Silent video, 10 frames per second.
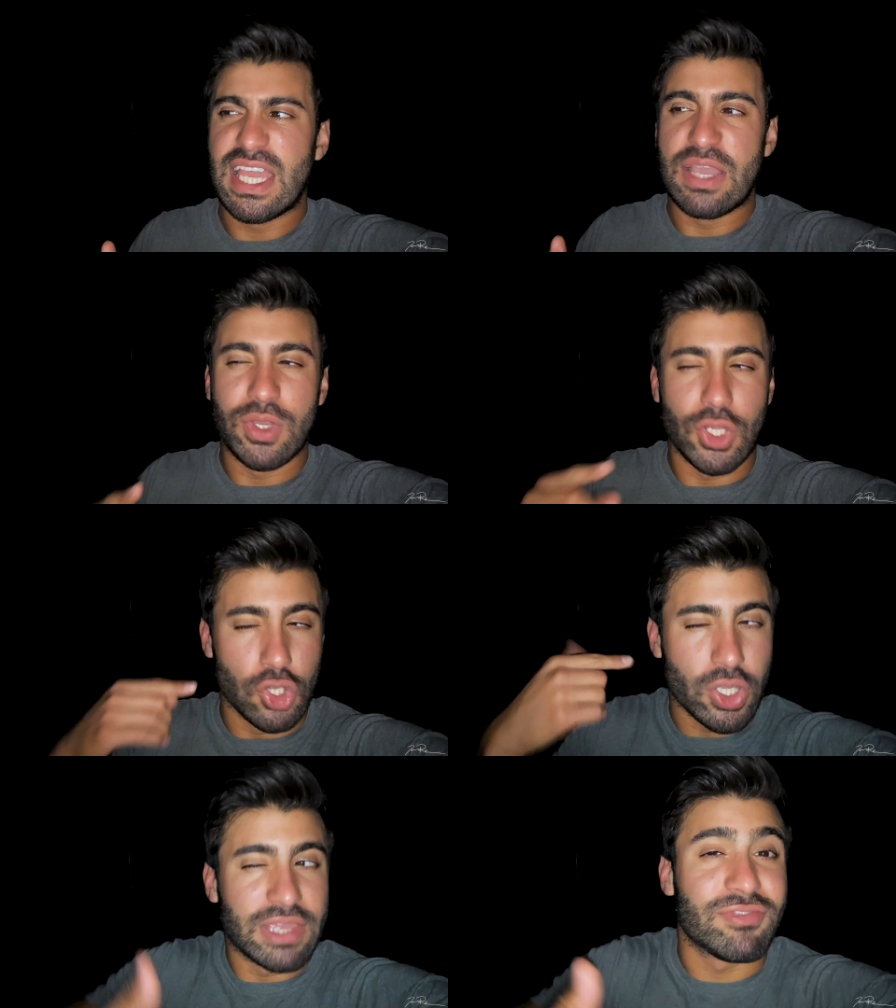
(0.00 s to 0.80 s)
when you're
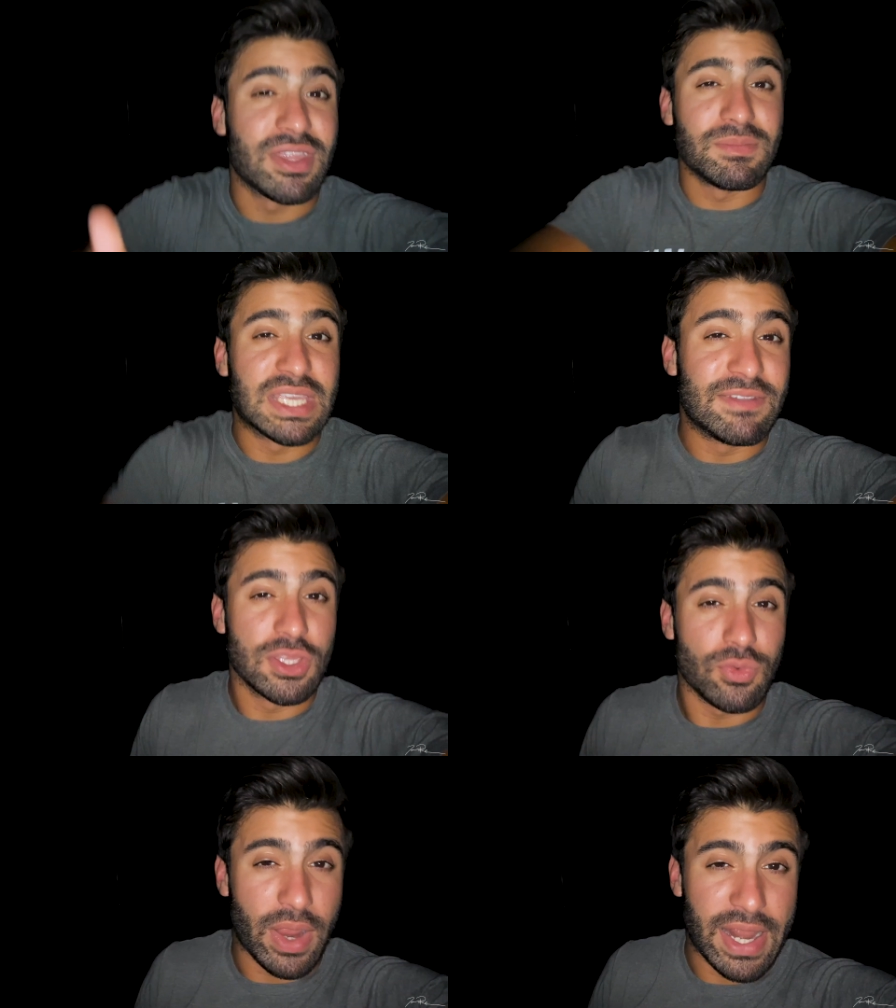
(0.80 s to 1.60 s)
looking for them to give
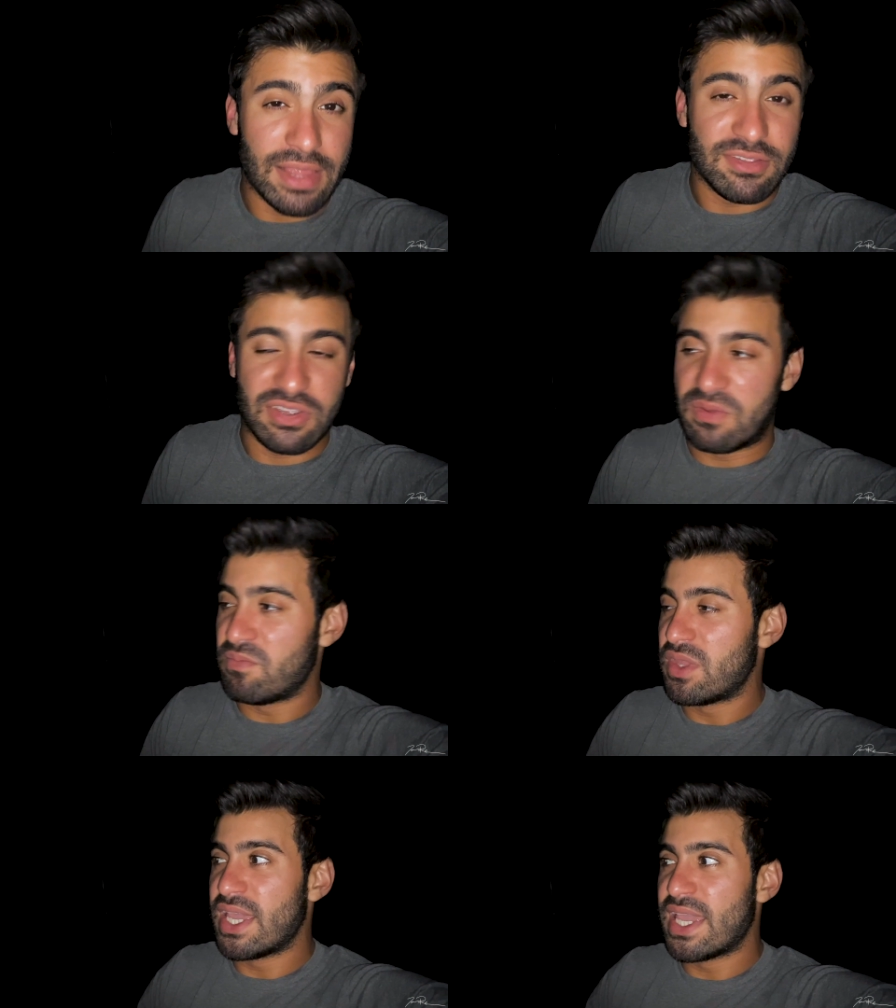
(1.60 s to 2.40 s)
you the right answer,
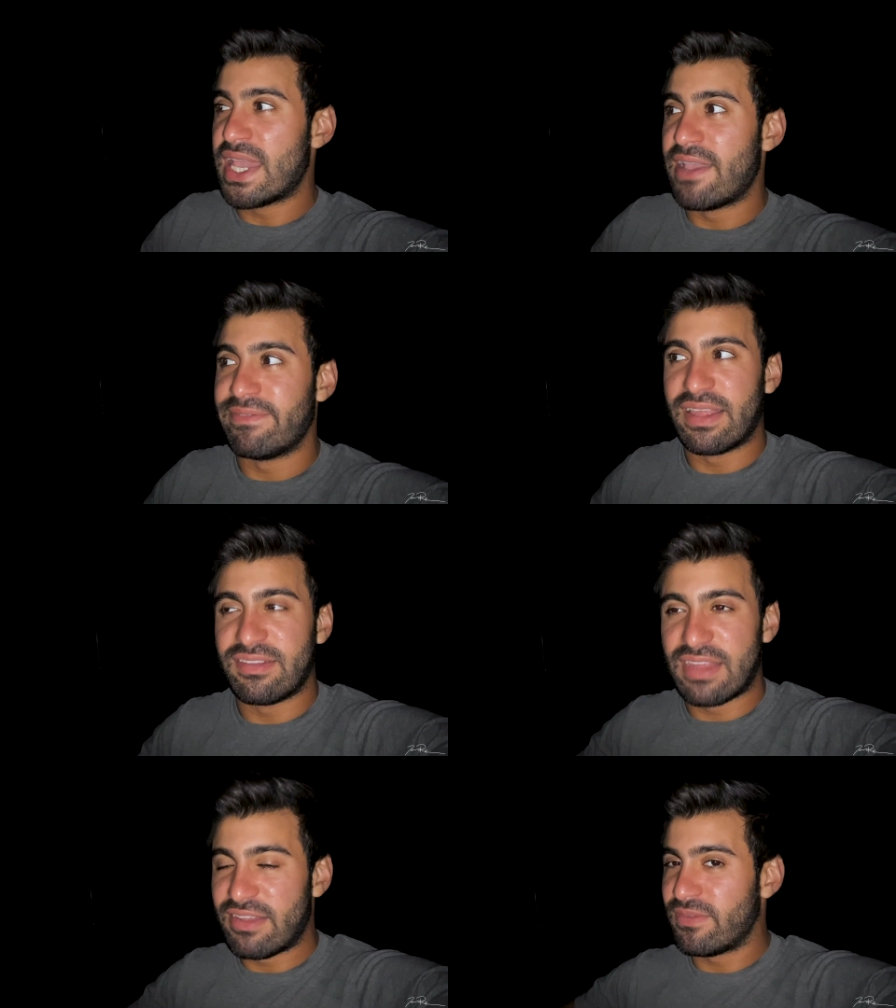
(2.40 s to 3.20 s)
if they
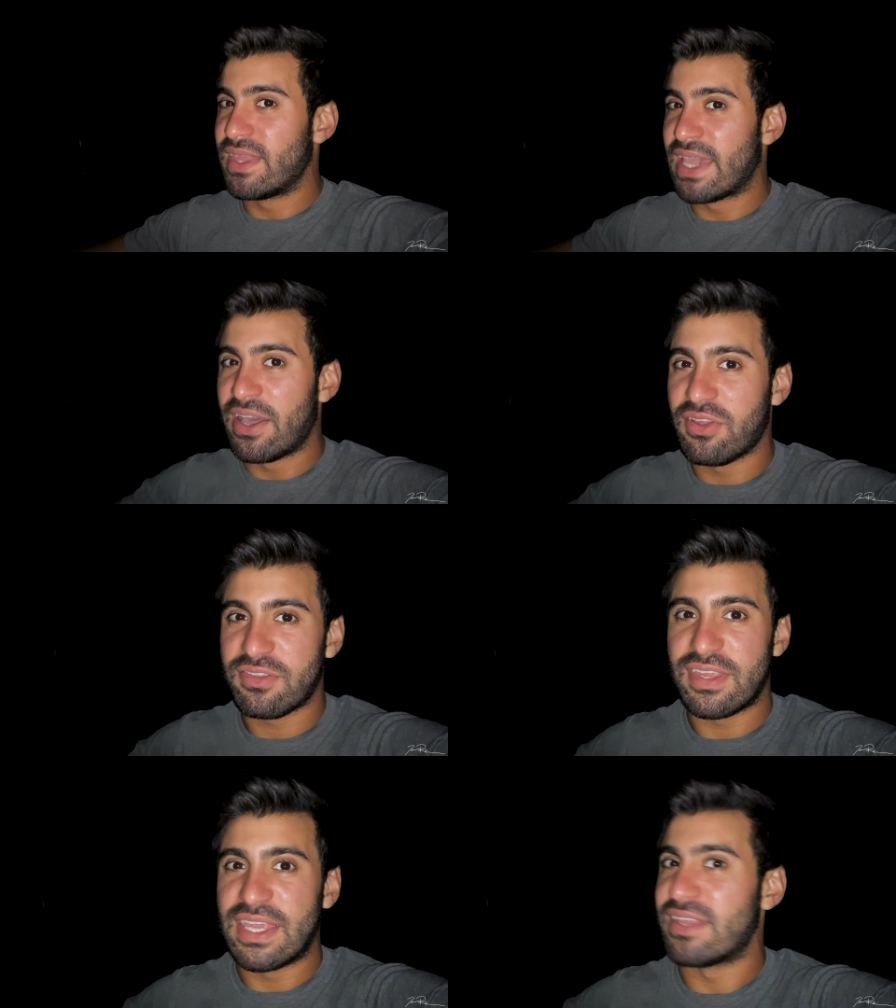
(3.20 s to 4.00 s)
say something
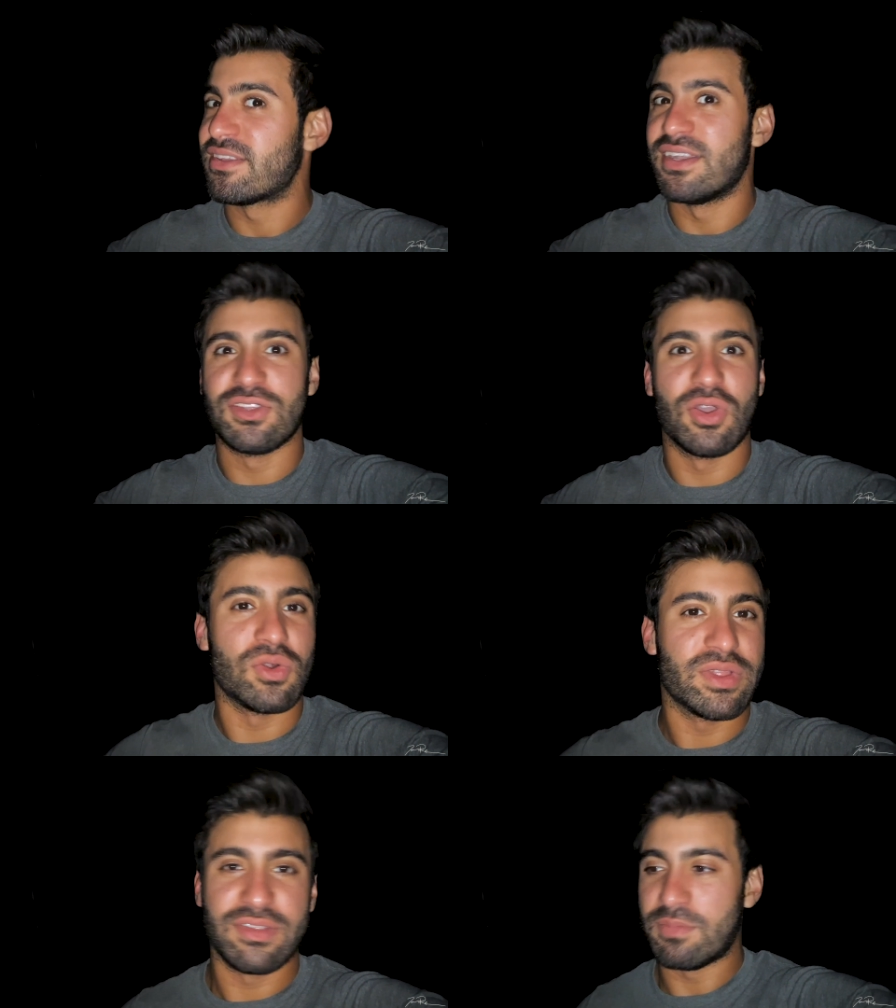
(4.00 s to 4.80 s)
else, it's going to
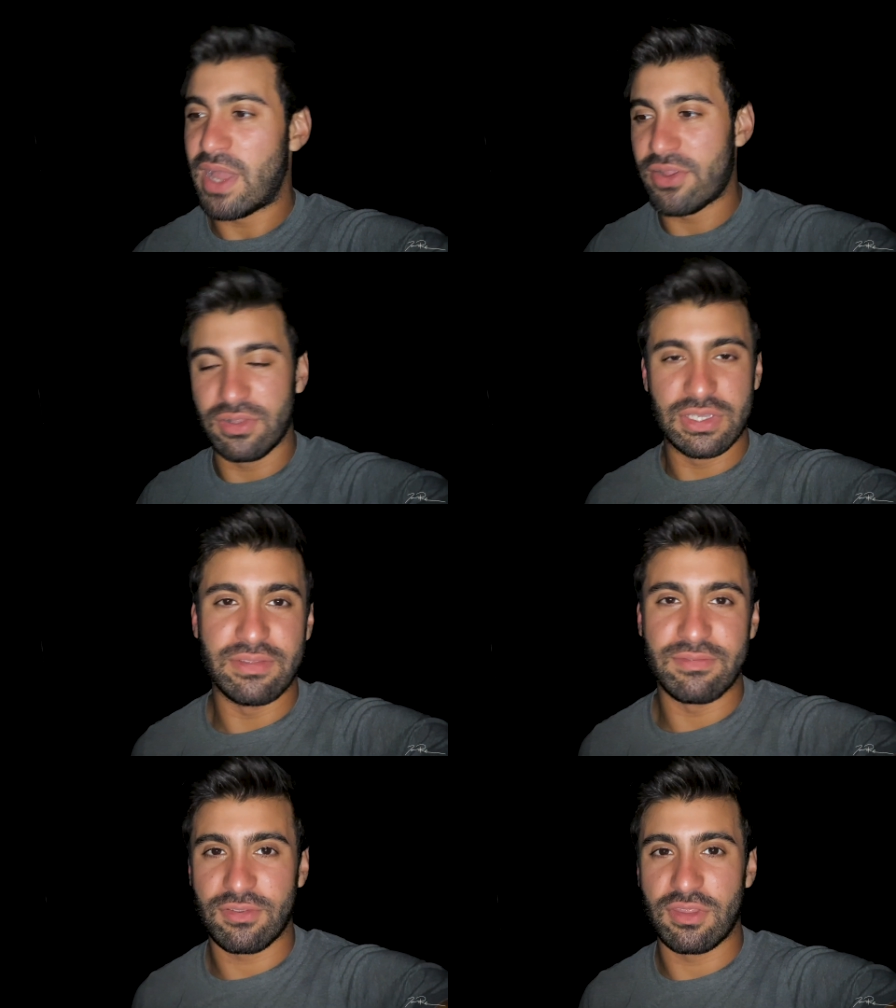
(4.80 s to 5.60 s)
totally spiral
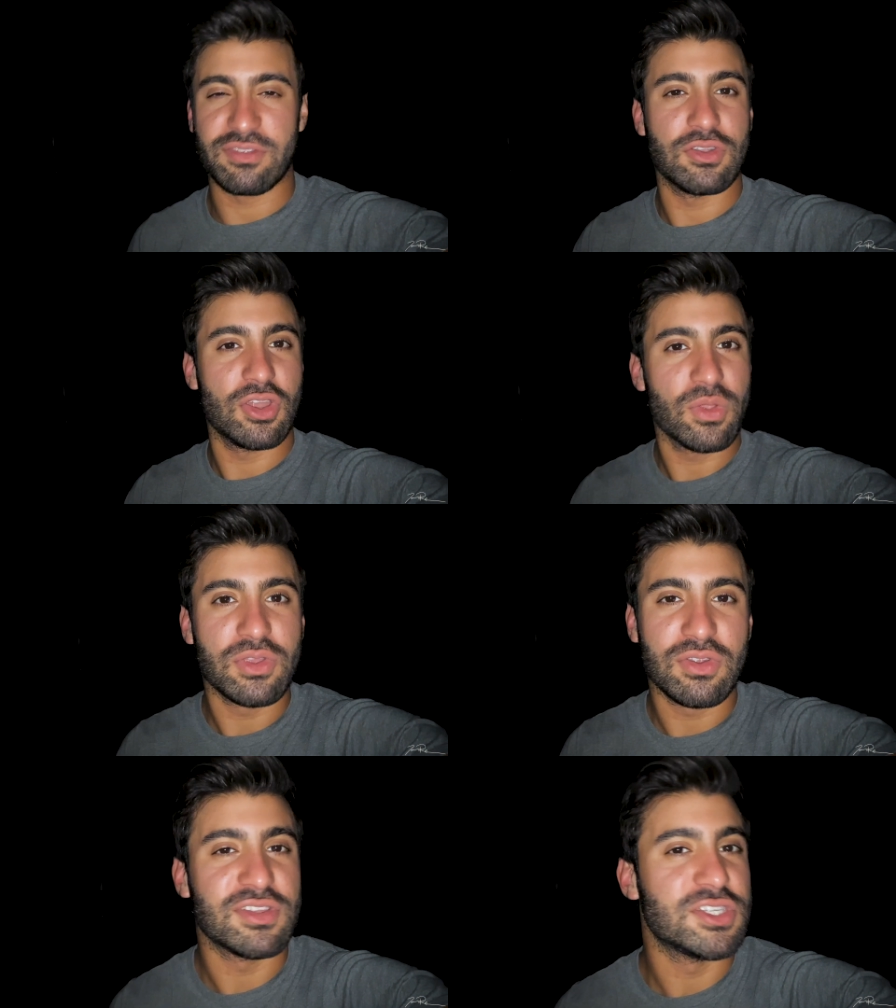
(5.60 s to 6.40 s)
you even further. So know
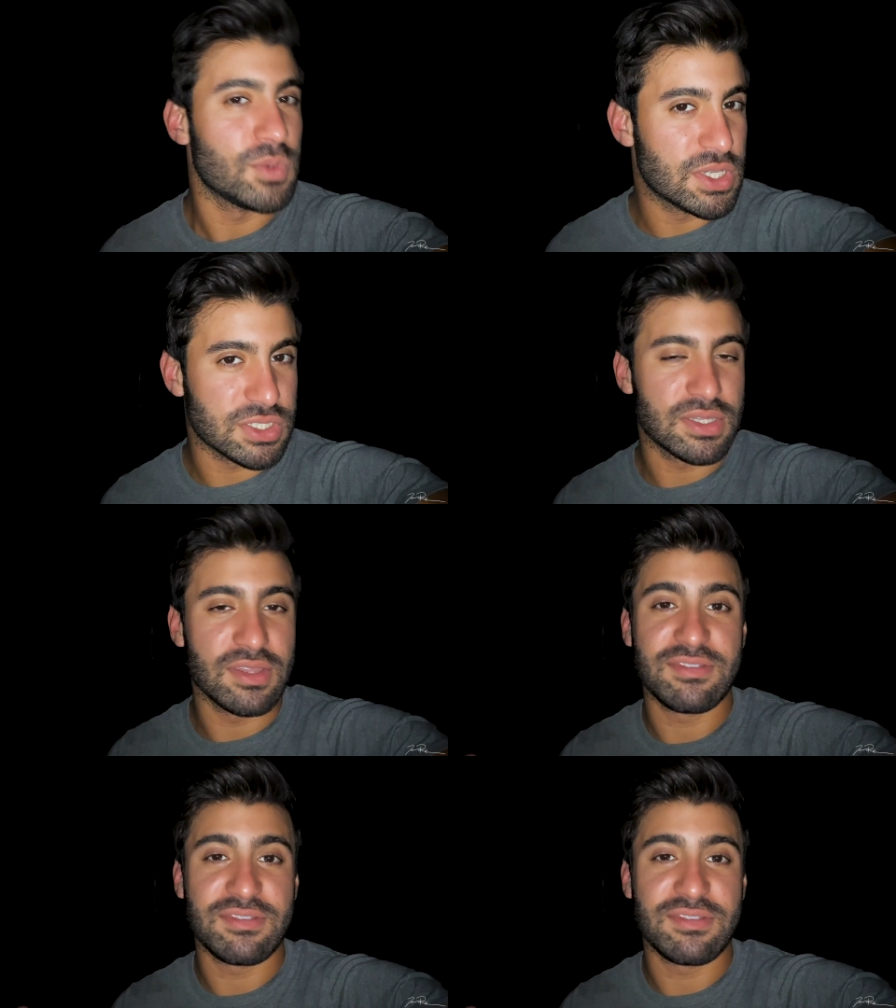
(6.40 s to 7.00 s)
that your situation.